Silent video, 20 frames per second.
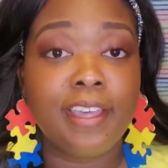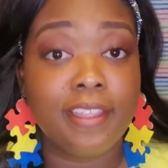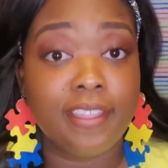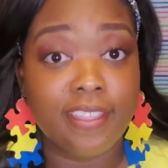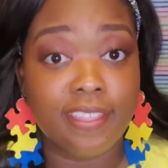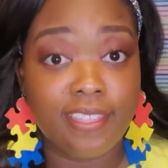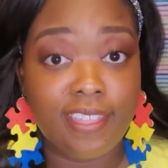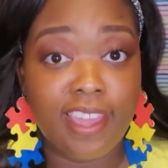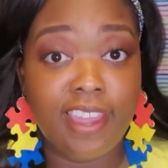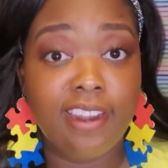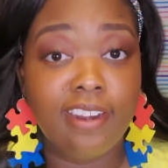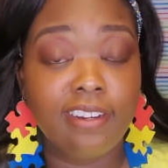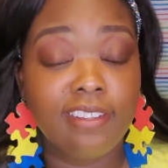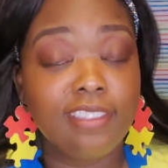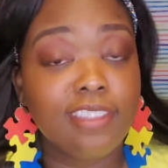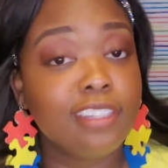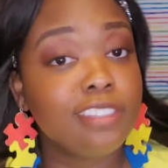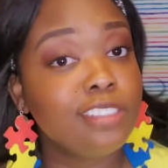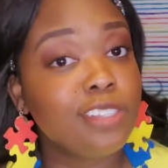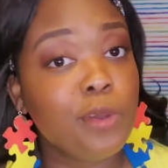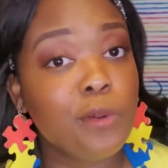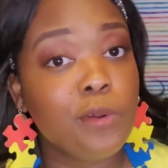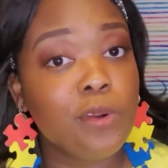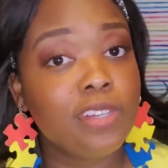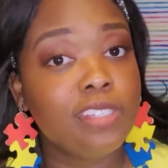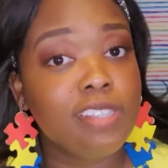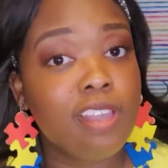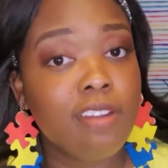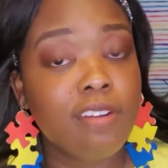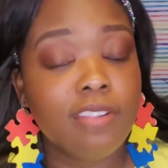Then there's the
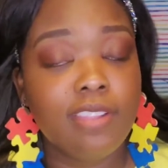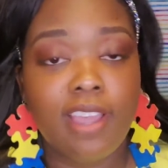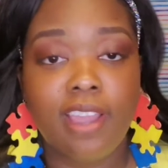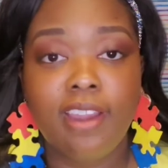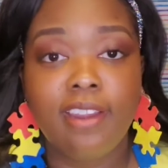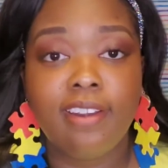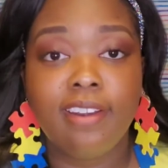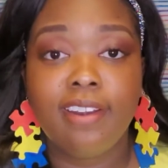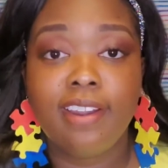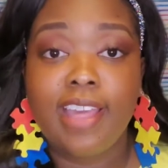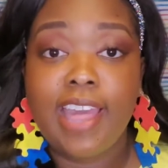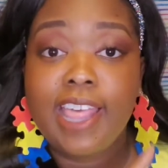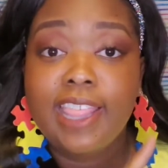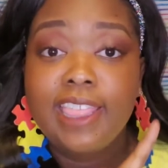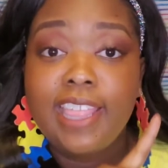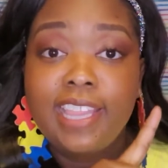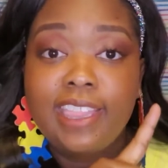horizontal line, the